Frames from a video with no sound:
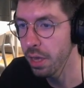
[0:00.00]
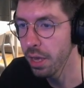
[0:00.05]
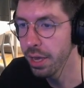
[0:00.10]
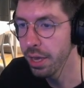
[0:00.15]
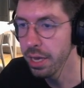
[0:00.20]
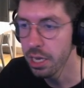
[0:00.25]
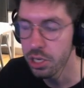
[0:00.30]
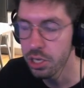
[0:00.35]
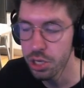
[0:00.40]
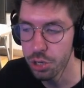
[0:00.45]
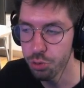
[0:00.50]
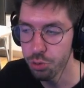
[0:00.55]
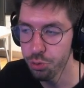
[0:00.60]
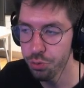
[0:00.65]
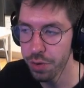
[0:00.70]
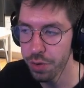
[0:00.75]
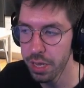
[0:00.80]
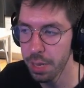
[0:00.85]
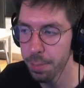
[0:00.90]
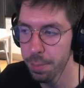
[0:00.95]
So I do
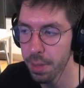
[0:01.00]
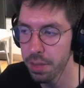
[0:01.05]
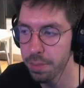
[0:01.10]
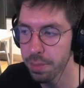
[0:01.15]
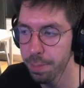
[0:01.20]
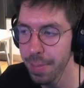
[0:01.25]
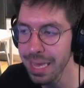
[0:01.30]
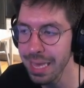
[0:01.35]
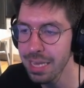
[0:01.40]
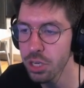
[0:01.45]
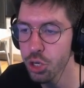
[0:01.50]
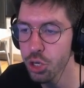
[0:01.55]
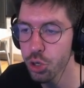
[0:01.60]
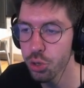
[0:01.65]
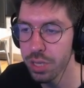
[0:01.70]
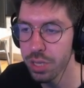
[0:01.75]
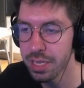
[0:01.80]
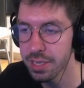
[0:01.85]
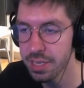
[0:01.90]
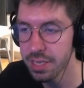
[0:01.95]
recommend making sure
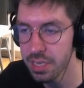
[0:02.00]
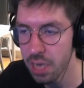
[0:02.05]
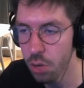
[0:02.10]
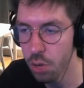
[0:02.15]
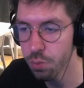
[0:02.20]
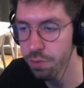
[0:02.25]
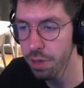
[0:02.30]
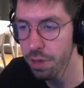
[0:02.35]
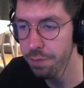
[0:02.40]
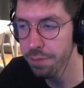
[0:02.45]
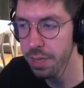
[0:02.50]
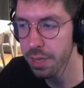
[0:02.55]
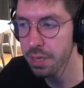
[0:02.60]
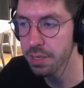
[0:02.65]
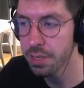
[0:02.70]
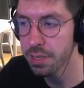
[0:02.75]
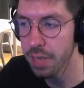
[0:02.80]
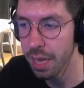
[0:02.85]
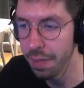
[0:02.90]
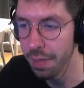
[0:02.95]
that sound
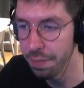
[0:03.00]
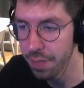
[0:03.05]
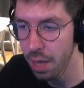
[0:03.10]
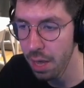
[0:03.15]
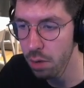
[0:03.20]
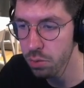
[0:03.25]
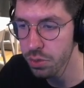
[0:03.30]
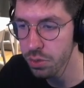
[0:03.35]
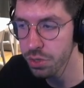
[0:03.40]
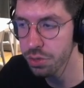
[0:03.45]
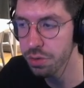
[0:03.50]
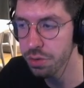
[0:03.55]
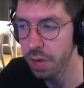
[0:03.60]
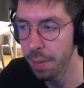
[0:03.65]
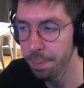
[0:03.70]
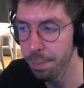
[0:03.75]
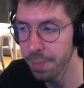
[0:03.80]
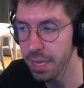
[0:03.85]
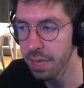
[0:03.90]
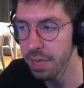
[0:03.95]
VFX, announcer
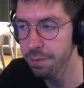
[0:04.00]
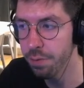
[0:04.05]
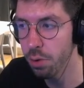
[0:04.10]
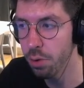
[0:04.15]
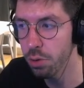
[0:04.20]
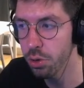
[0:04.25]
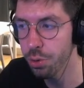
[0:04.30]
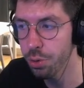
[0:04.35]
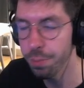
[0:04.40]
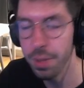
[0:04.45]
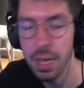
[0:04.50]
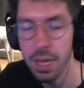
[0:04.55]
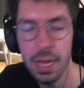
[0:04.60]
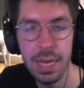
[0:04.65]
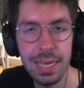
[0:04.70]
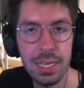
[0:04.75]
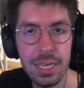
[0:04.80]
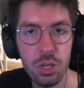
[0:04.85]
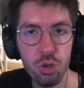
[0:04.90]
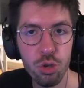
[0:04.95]
and ping volume
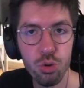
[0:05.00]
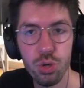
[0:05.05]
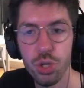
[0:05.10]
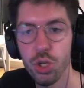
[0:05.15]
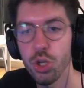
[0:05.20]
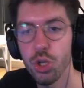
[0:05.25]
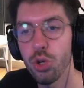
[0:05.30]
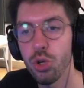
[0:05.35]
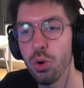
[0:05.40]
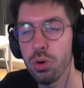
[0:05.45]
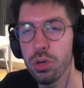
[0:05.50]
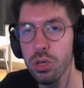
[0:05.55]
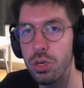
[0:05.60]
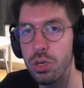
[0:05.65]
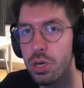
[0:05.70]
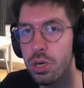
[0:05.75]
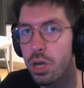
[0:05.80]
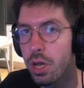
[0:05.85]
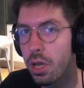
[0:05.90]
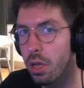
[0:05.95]
is to a certain
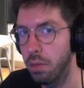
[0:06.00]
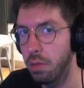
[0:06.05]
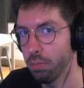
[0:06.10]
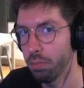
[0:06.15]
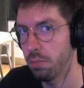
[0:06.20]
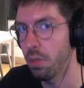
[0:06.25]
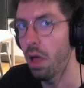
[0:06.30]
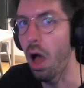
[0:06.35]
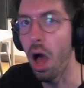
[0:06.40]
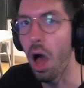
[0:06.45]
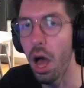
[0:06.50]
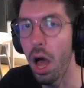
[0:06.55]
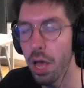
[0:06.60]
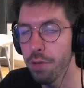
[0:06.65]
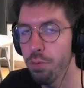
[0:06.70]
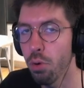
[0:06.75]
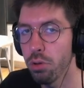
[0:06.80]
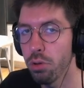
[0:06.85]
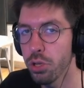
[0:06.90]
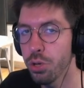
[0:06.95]
high
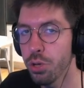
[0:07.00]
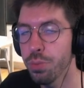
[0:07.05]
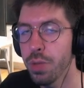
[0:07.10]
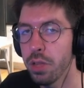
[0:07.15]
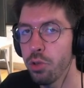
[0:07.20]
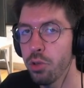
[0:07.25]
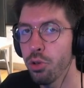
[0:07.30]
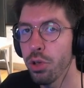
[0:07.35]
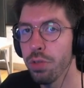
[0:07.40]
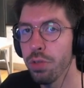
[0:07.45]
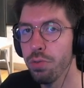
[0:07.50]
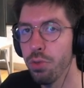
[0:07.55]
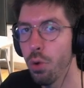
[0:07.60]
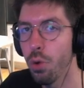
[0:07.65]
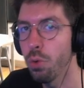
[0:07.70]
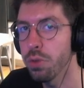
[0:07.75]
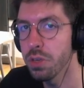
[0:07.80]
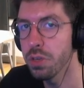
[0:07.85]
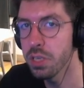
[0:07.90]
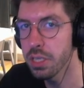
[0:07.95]
volume that you can
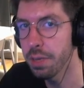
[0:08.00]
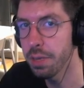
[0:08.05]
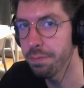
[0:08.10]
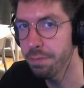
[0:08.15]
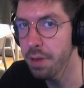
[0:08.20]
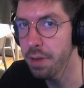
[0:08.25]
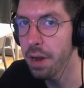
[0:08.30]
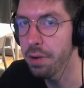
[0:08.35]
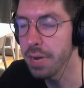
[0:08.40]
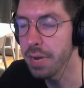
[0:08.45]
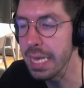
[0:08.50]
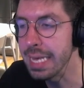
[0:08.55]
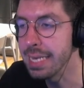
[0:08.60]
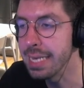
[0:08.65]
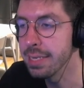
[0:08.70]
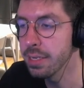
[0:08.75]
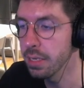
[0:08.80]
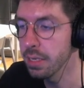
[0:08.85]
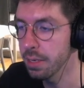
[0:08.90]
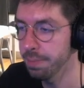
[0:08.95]
notice them fairly
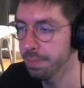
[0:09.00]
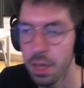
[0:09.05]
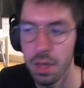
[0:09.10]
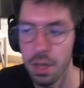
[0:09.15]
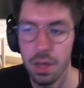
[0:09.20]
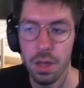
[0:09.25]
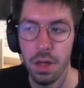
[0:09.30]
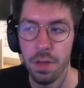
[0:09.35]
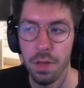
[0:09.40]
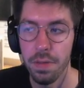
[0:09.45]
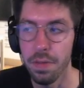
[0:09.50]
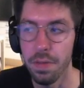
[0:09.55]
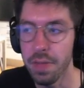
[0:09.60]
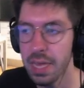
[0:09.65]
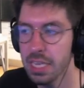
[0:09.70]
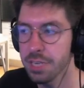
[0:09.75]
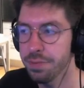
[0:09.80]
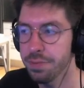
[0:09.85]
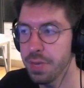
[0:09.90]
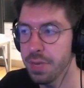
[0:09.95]
easy. The
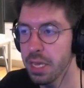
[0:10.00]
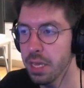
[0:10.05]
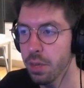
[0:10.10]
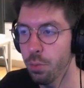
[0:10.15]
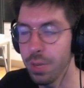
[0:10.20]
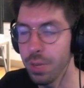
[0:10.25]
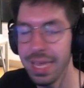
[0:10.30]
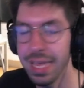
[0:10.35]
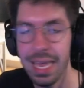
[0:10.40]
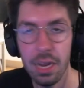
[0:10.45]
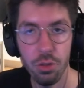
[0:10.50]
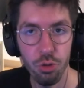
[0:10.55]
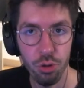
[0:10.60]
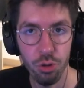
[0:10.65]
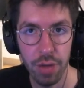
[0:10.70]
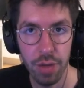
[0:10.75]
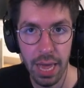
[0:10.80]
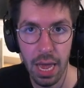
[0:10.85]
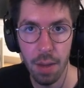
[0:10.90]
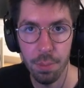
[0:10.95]
next thing, we get into
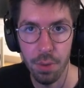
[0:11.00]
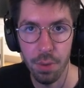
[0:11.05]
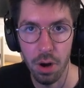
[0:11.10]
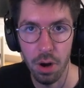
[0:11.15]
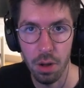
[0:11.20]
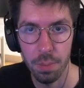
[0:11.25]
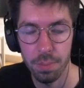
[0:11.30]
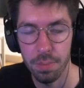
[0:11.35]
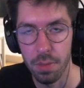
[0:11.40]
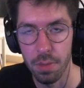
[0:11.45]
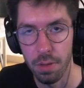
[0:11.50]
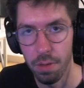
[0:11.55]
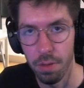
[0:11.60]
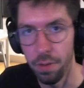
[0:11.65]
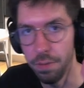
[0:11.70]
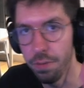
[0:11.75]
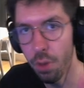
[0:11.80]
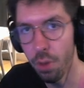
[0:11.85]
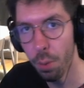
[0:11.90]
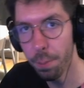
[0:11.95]
camera. The
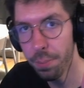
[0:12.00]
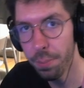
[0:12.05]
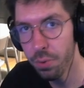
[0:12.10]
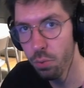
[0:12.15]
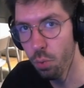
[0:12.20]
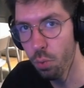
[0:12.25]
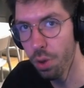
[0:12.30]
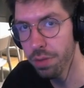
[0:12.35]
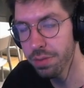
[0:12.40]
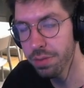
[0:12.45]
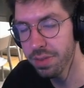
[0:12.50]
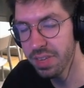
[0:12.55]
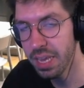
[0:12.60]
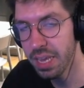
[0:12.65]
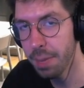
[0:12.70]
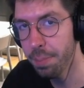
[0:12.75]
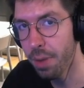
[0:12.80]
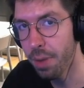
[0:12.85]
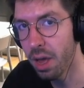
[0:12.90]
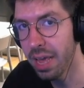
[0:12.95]
number one
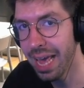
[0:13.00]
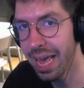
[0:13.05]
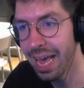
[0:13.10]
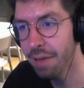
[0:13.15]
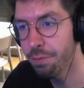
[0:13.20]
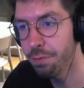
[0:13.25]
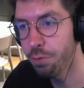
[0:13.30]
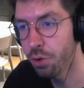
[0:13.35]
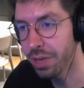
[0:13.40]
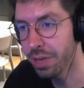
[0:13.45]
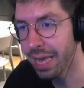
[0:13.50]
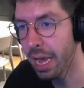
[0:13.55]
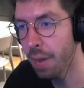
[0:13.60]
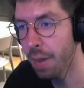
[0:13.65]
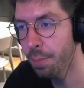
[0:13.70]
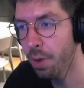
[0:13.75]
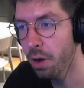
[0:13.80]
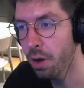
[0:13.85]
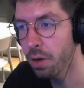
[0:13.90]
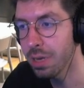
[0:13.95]
tip I have for the
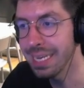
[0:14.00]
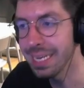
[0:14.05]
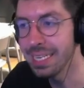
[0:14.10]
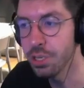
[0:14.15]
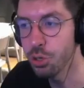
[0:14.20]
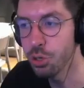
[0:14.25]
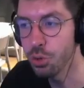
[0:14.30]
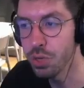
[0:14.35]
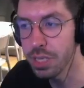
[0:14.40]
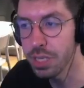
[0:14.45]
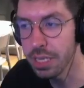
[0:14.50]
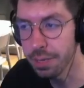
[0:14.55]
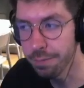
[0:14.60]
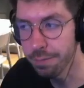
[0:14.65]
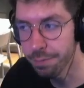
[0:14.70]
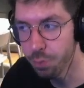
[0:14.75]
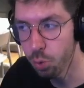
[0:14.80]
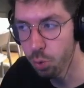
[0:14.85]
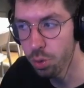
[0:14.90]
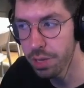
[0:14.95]
camera is using
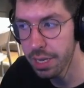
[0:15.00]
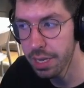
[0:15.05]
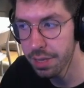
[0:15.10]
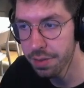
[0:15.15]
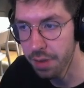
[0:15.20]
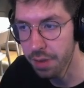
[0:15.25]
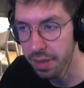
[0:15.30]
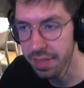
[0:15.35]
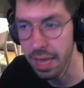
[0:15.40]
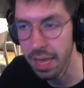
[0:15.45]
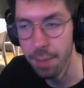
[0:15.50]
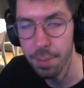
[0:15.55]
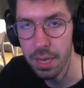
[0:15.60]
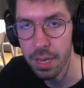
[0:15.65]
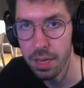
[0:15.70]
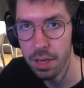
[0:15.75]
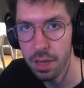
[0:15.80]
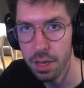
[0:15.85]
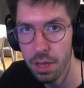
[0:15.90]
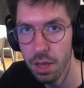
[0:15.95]
fully
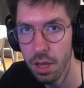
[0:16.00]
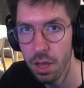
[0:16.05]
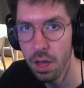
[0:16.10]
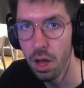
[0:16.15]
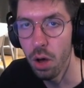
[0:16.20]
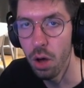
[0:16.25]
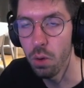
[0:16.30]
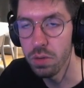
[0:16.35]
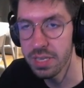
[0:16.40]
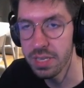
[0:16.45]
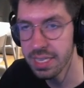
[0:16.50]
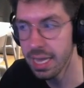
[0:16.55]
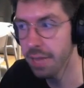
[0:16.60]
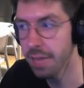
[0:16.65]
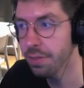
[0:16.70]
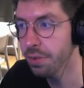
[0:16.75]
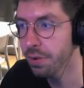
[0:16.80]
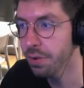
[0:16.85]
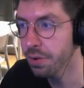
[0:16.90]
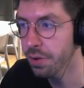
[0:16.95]
dynamic. On
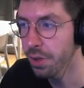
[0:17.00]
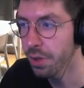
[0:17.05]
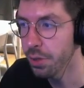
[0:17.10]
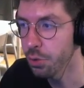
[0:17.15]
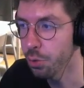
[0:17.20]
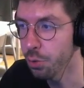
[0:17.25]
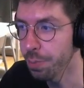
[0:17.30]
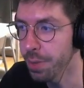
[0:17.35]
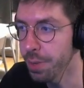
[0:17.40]
standard, you'll be on